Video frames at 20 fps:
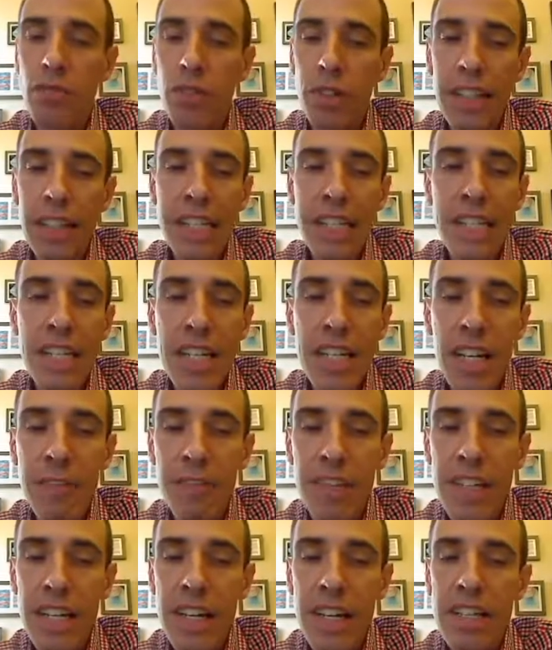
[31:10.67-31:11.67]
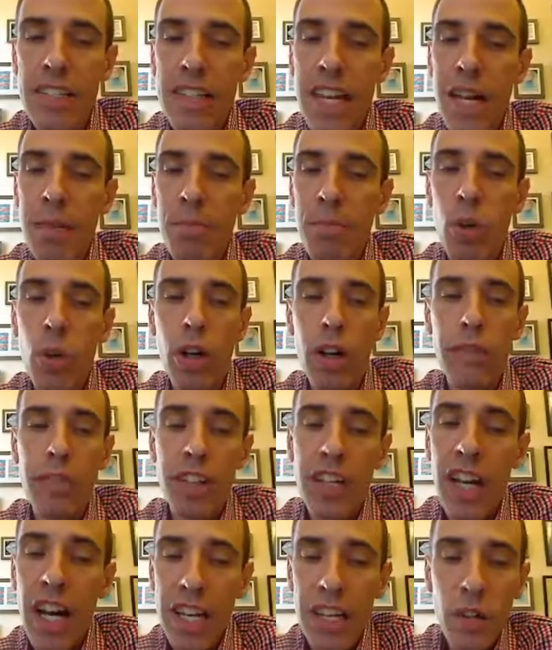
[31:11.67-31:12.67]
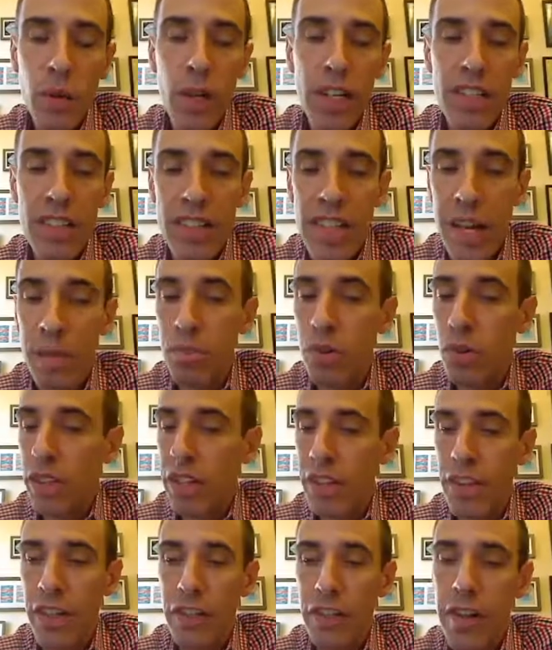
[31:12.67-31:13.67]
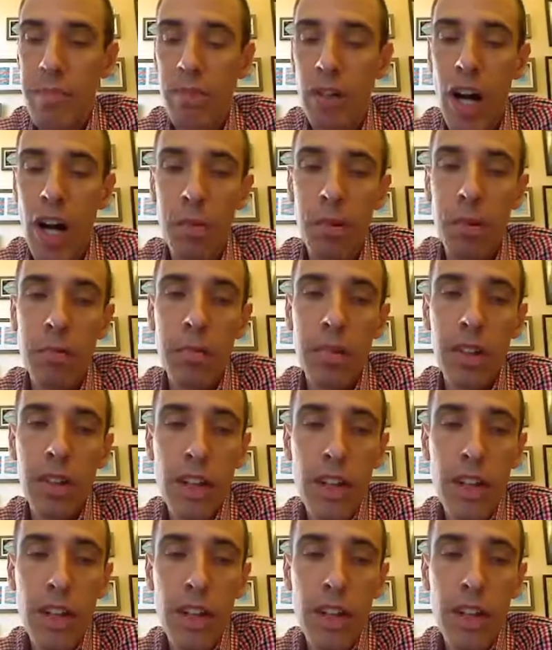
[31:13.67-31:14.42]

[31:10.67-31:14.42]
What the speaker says: really nifty example of a Nyquist sampling theory problem.